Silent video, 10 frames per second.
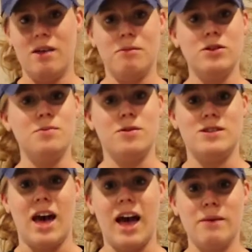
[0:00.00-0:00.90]
multiple
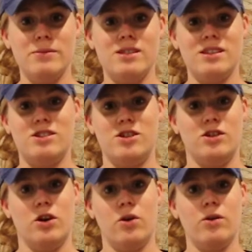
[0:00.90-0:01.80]
times to let you
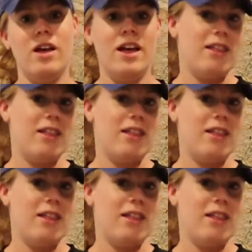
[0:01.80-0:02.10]
know